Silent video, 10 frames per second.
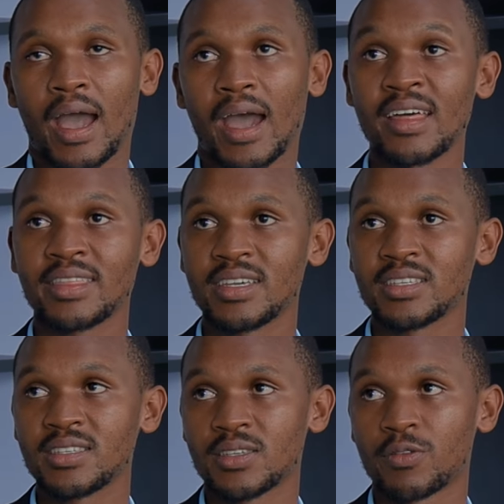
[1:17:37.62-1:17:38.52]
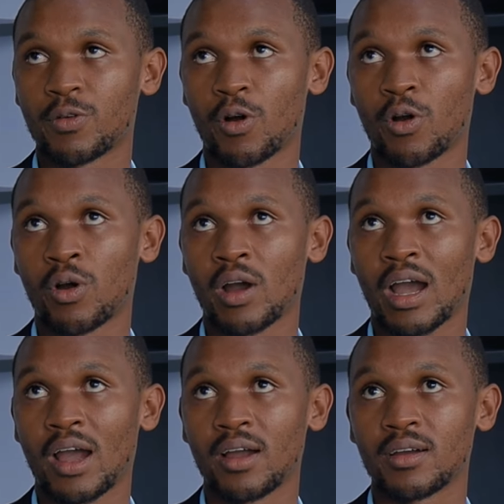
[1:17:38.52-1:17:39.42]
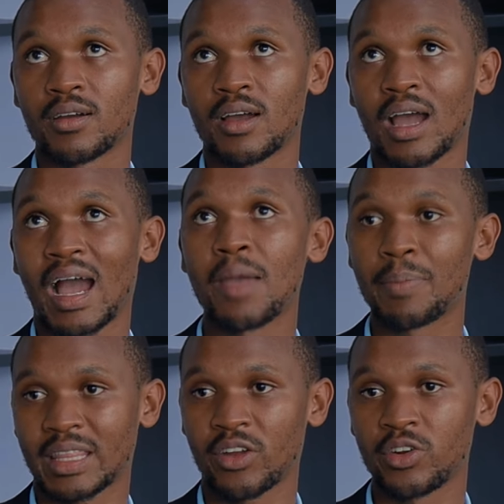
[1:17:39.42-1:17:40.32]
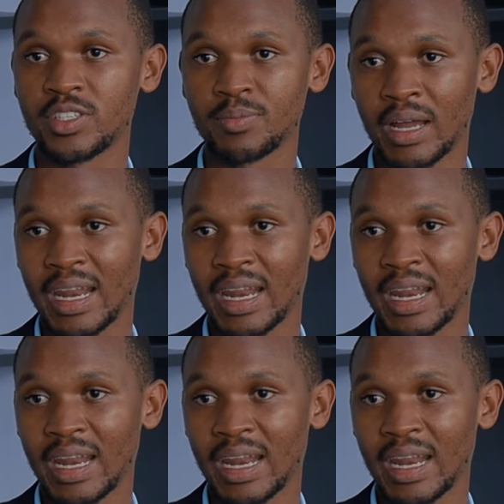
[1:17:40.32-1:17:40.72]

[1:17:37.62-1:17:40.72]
Other things for hyperthyroidism